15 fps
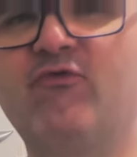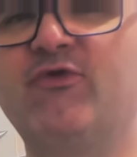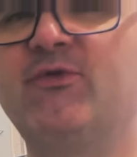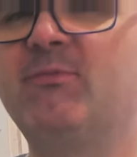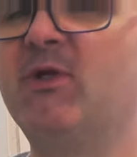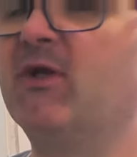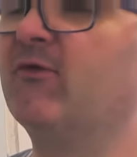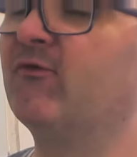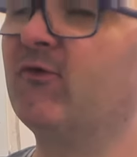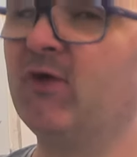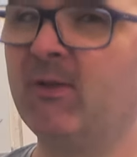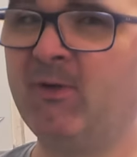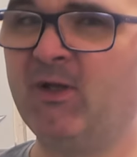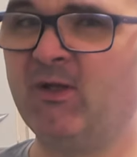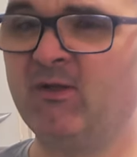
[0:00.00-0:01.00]
recipe, it's
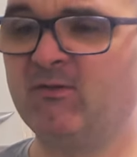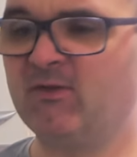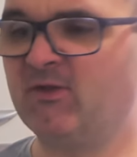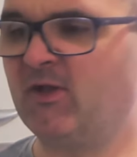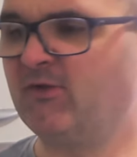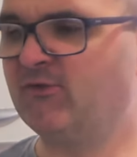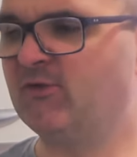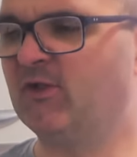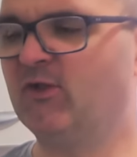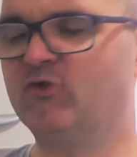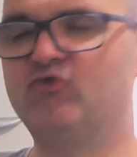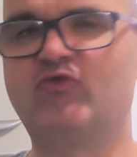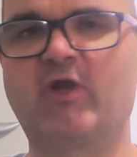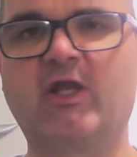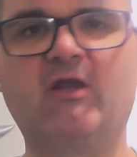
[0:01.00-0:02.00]
going to be a nice little
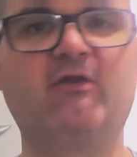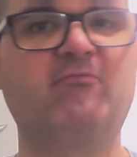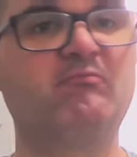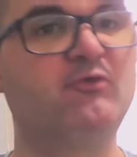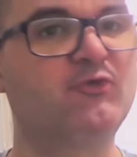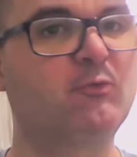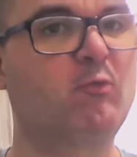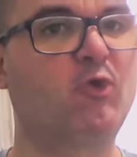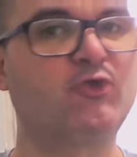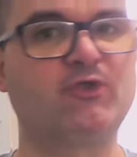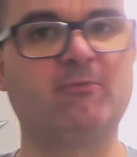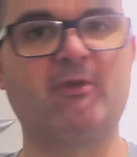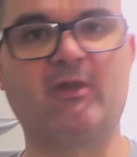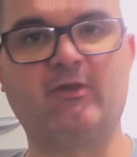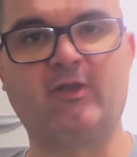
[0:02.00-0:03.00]
drink, just to wash
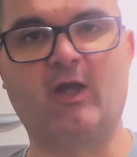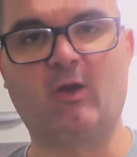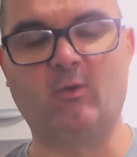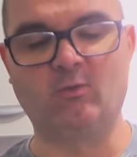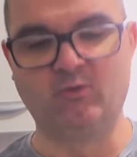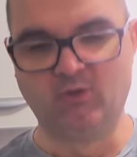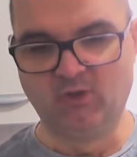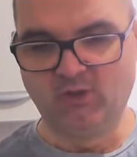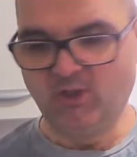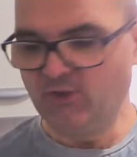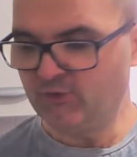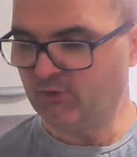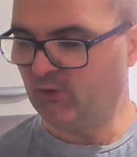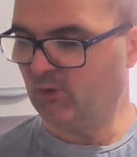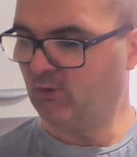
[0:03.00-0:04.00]
some of that down.
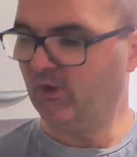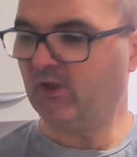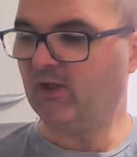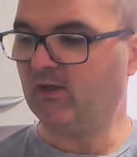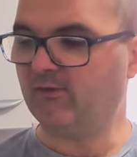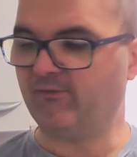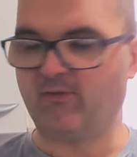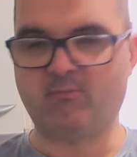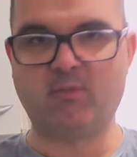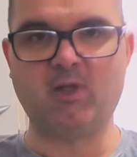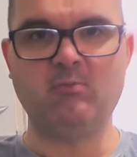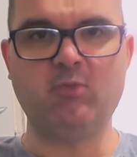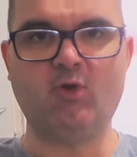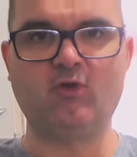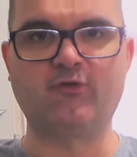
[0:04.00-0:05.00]
So all we need is a
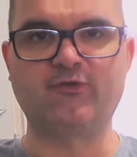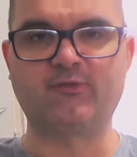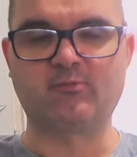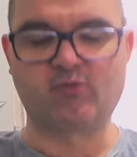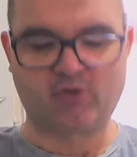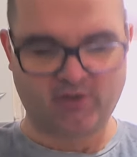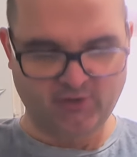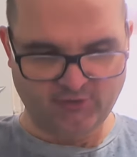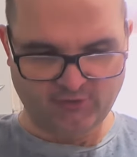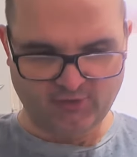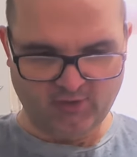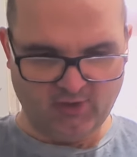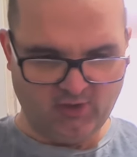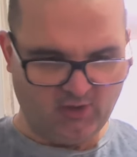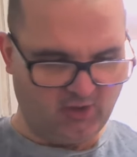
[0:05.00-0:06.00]
big bottle of Sprite
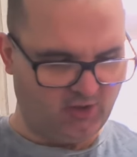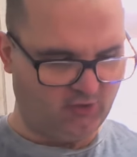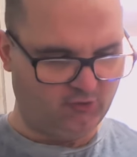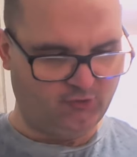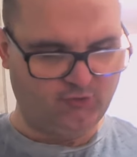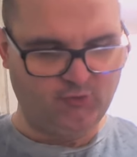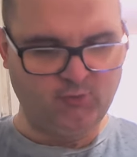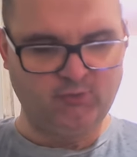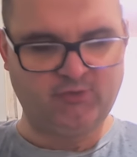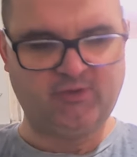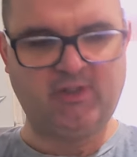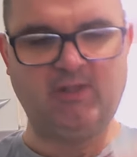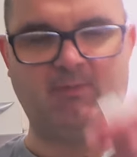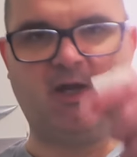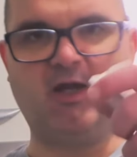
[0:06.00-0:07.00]
and two
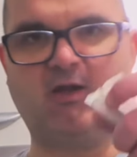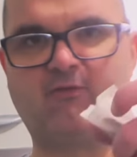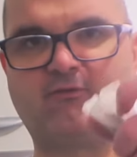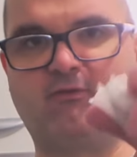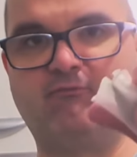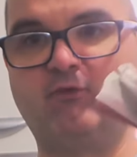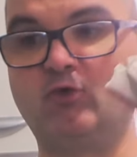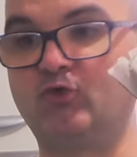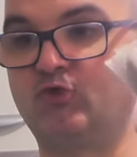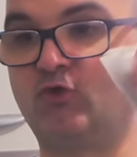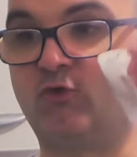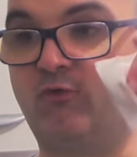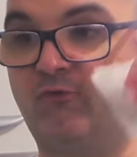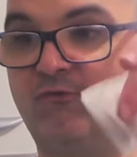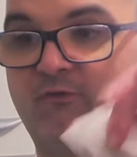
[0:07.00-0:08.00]
tea bags of your
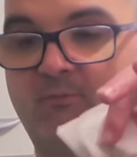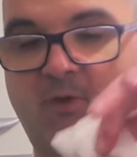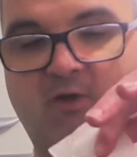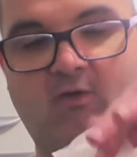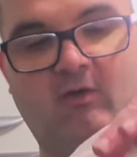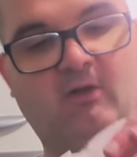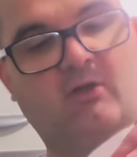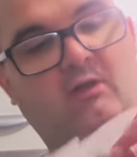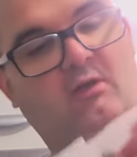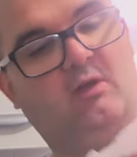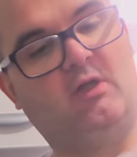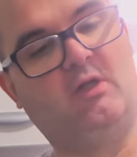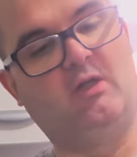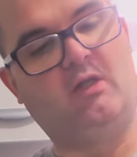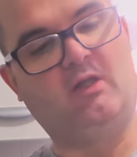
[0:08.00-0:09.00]
choice, apparently.
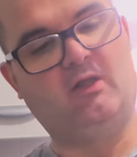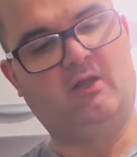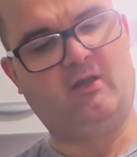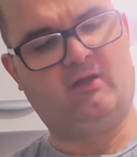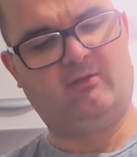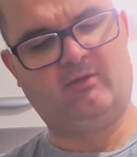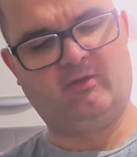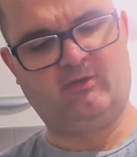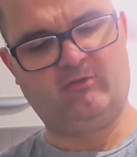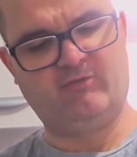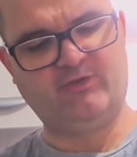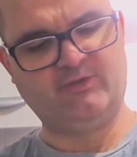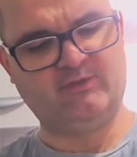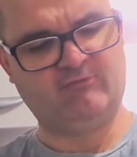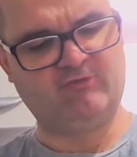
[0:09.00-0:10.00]
Now, the
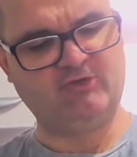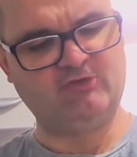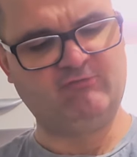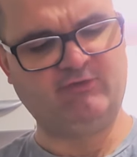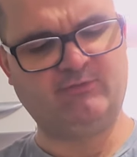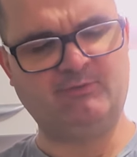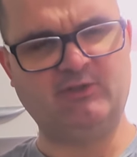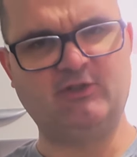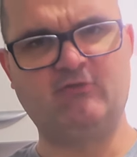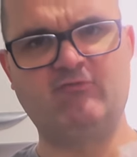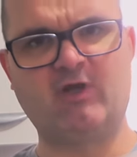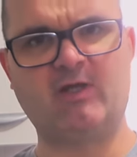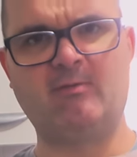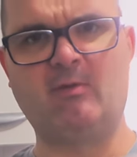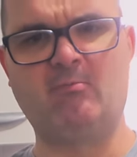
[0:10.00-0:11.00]
original recipe did
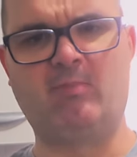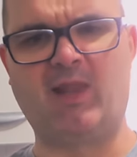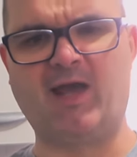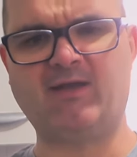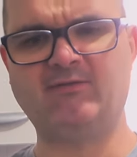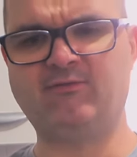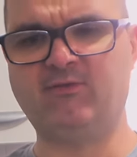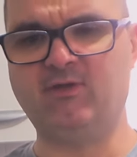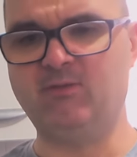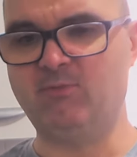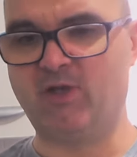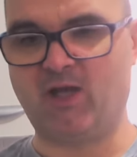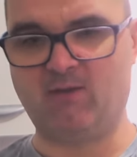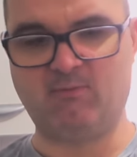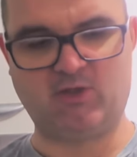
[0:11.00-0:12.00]
recommend black tea,
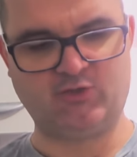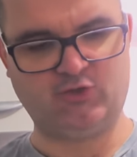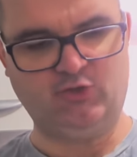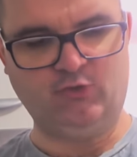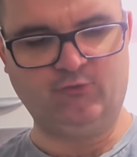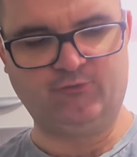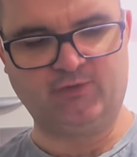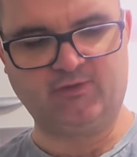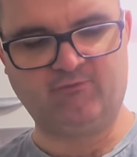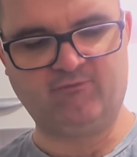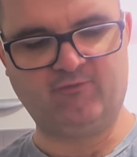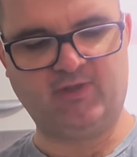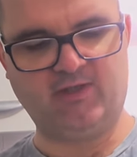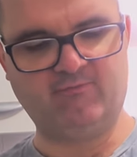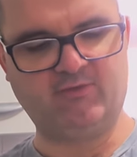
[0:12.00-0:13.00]
but I'm actually using
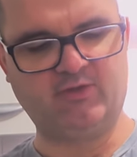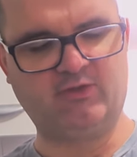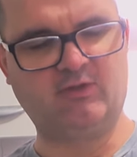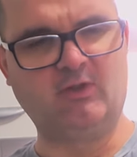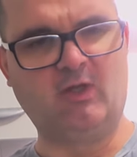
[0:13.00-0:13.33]
flavoured